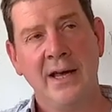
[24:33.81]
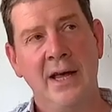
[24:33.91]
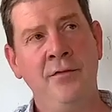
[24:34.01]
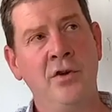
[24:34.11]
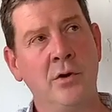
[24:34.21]

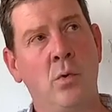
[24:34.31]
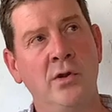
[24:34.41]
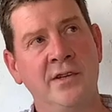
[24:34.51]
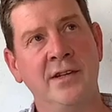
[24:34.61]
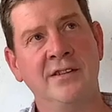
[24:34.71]
If you're
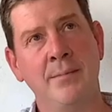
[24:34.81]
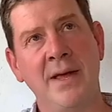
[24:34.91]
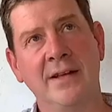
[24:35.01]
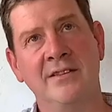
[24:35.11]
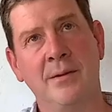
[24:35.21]
wanting to
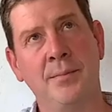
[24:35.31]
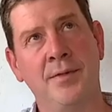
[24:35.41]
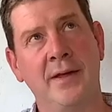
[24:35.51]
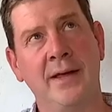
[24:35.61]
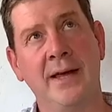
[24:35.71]
make
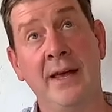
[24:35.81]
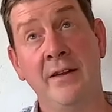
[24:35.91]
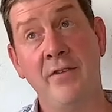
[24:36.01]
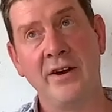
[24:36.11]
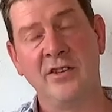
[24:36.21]
something in
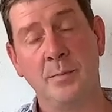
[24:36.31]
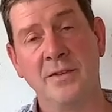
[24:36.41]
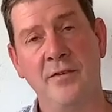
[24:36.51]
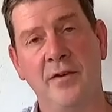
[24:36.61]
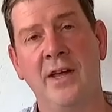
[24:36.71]
a very
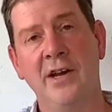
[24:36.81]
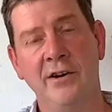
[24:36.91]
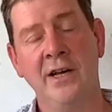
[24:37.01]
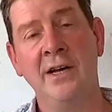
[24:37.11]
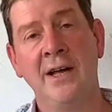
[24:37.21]
specific
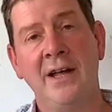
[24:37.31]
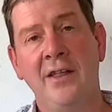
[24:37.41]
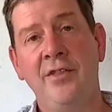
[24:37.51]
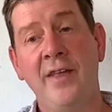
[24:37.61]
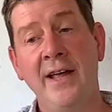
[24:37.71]
area,
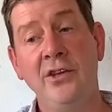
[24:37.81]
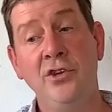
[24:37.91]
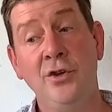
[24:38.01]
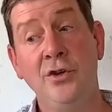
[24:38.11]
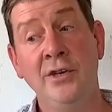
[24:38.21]
then
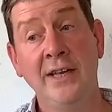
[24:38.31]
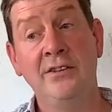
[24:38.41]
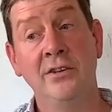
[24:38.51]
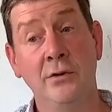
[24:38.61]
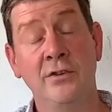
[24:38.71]
you need
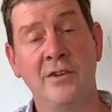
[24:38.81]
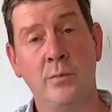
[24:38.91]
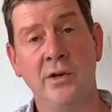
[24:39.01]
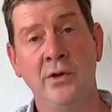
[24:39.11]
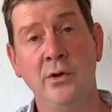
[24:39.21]
to know
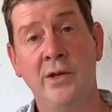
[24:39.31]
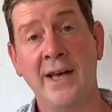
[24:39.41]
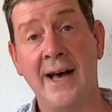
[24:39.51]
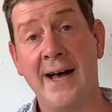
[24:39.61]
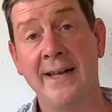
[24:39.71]
someone who
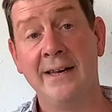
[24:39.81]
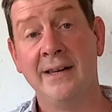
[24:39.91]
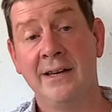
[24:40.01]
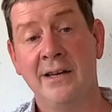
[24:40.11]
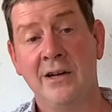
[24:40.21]

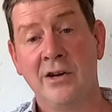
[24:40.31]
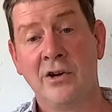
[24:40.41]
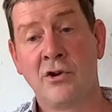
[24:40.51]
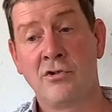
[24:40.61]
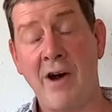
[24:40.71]
can
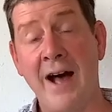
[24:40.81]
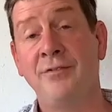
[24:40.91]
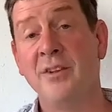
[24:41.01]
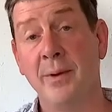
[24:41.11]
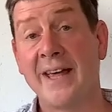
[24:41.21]

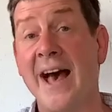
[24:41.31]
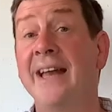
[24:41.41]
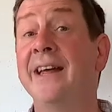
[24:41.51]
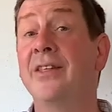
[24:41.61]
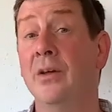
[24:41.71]
craft a
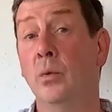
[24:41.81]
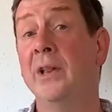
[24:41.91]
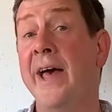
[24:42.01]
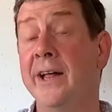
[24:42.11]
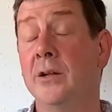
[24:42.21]
mechanic that will
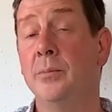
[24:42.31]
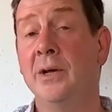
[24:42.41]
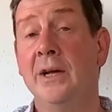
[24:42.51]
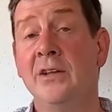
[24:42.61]
help.